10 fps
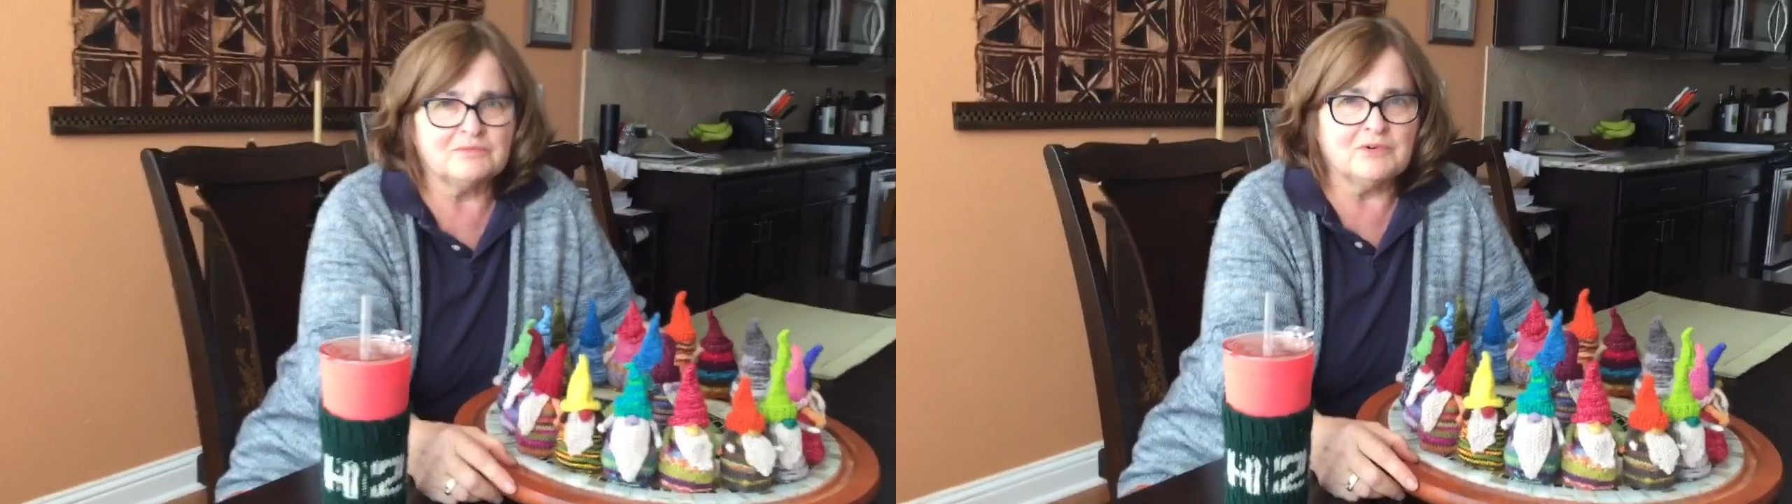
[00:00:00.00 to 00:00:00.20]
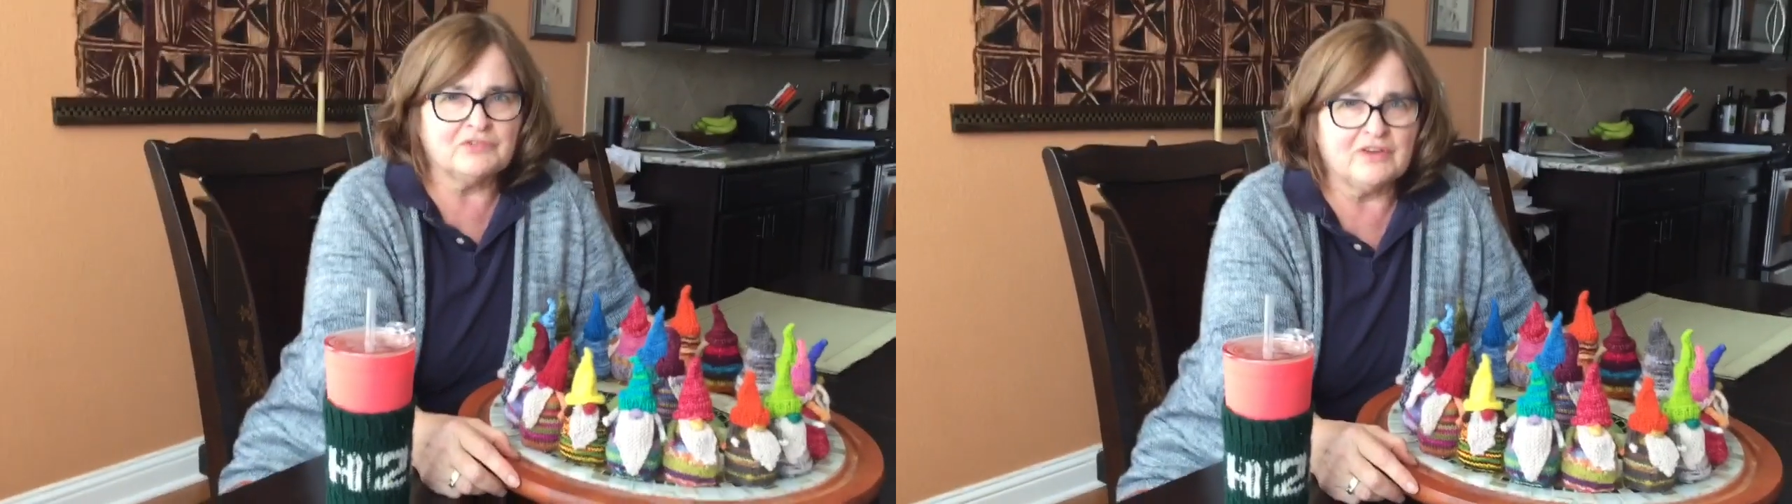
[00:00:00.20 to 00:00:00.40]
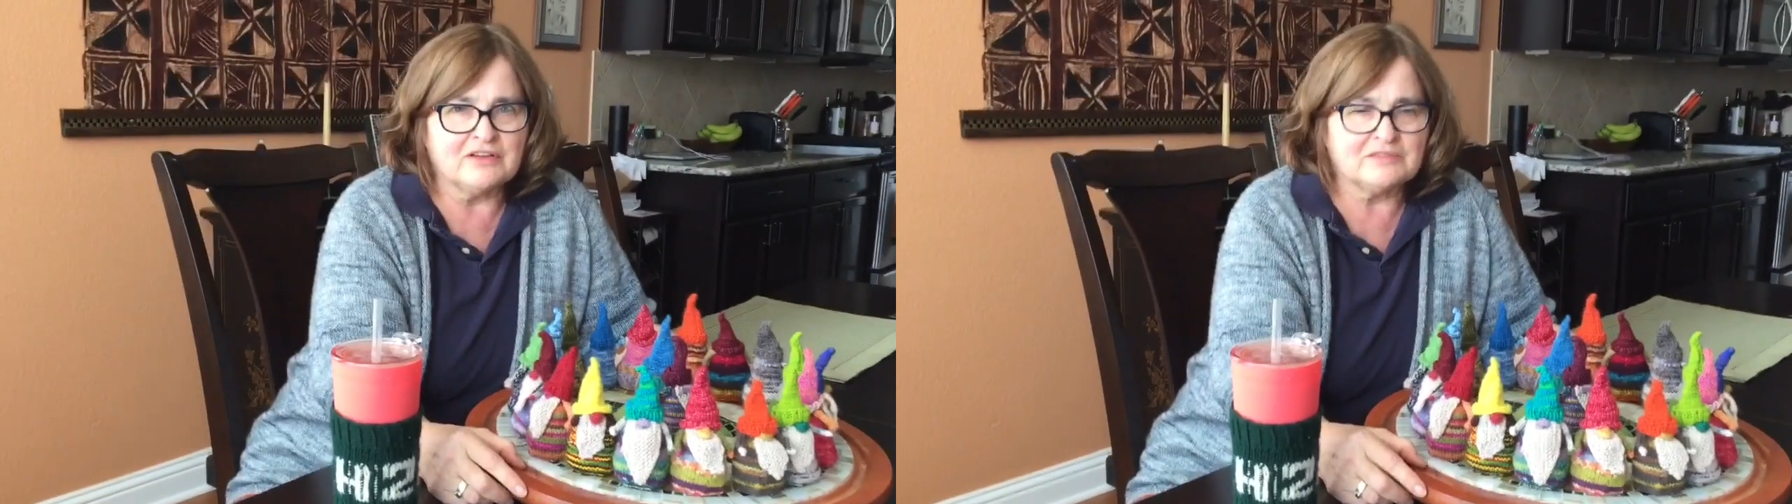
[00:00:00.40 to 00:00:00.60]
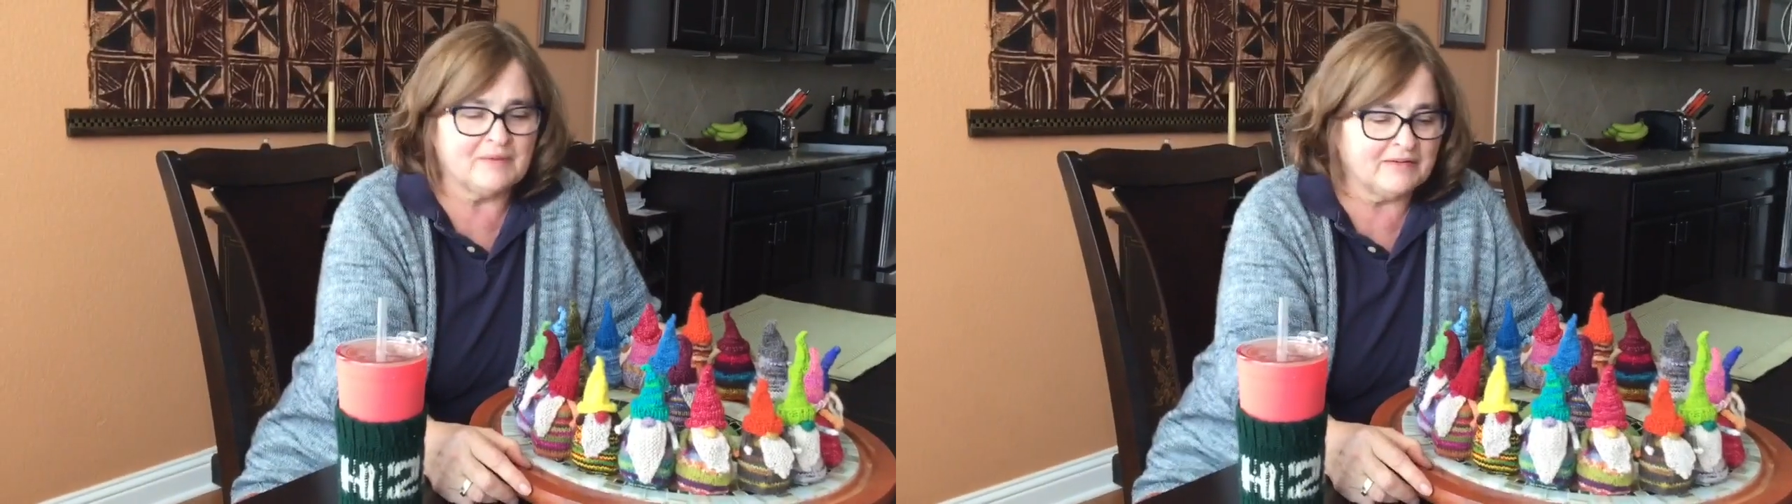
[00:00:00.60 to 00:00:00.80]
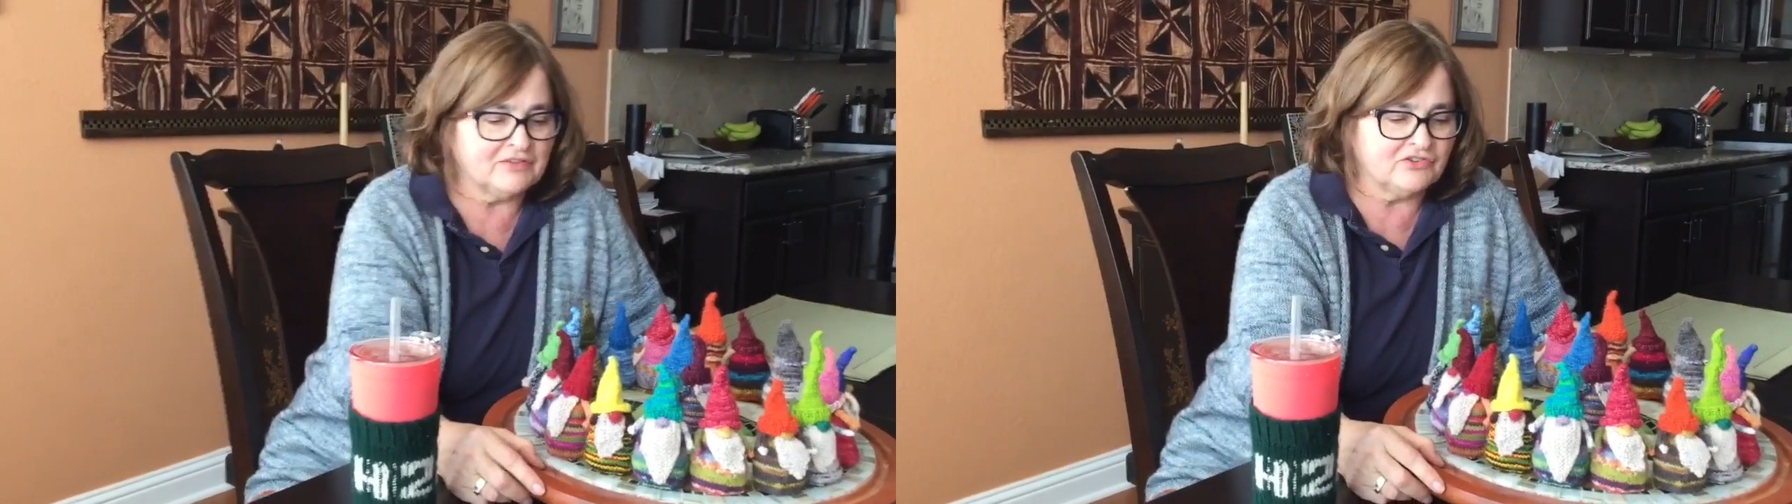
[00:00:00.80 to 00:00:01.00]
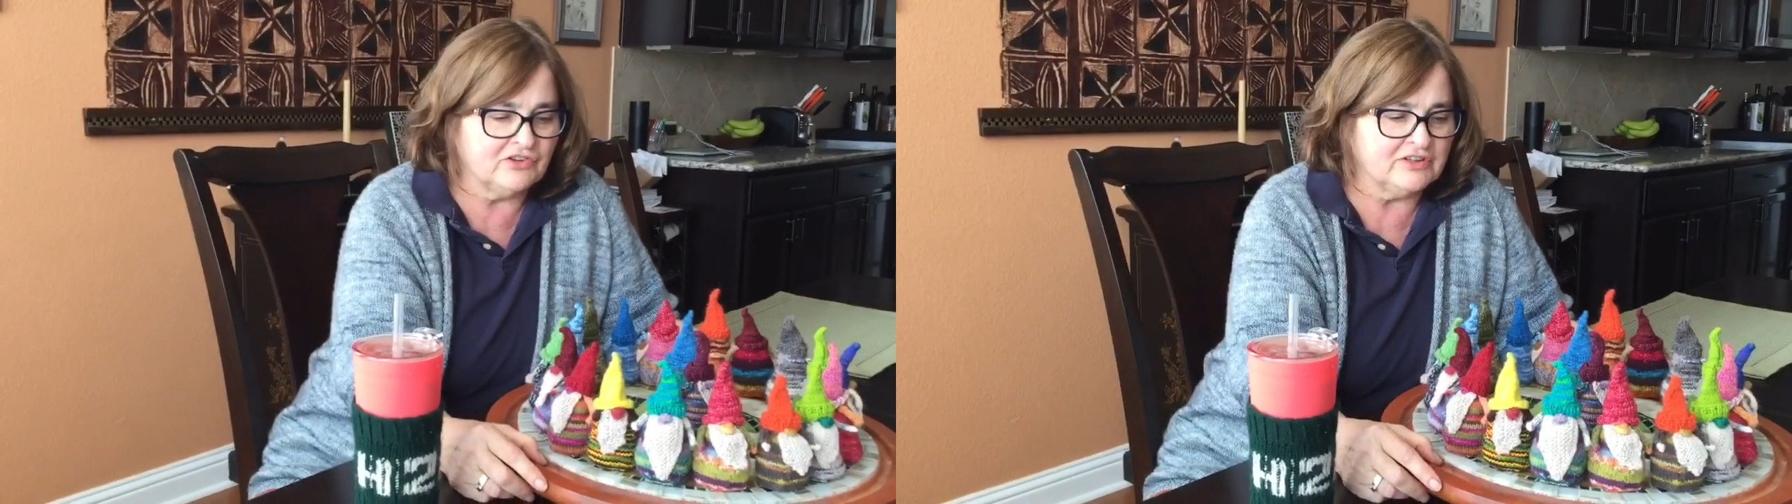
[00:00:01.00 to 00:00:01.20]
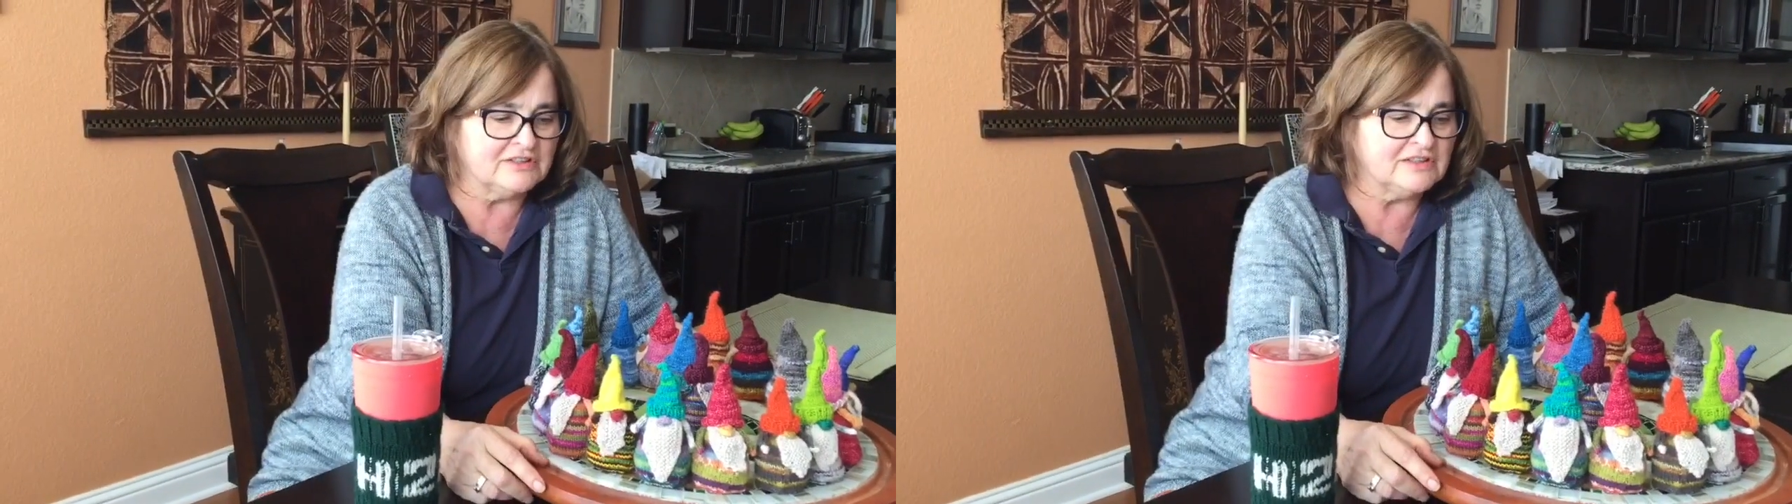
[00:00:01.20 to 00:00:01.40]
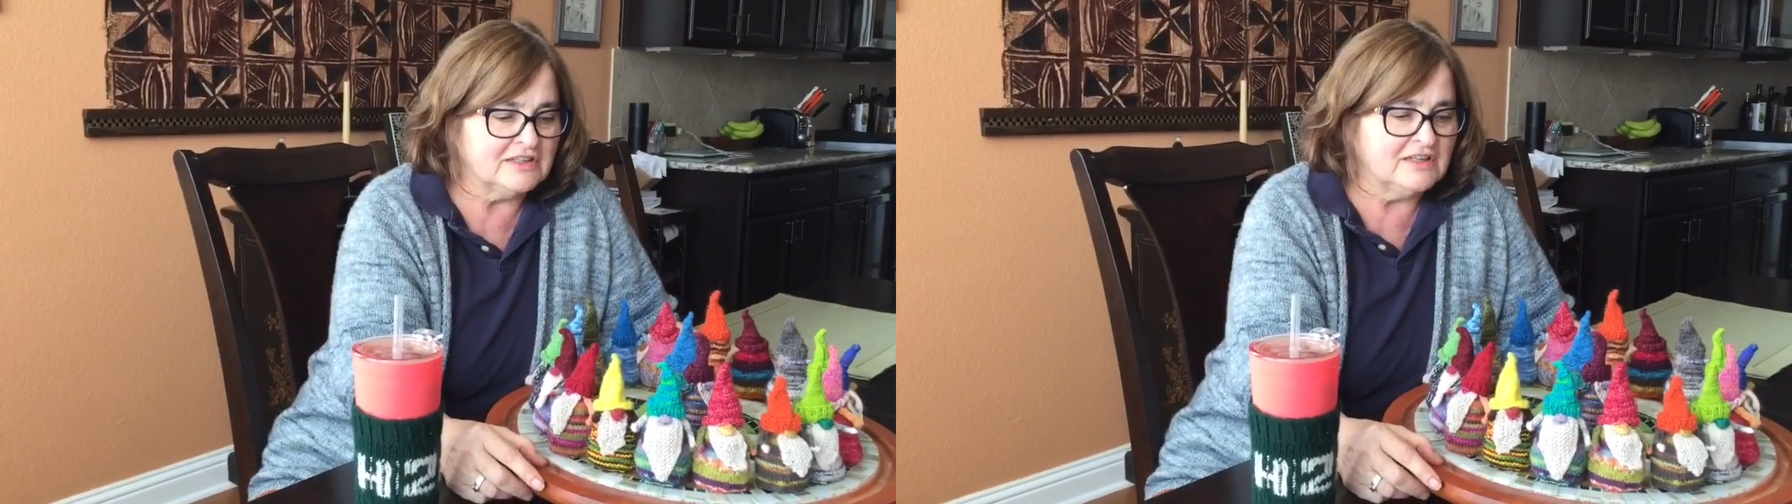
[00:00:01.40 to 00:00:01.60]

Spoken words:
Mosaics by Virginia,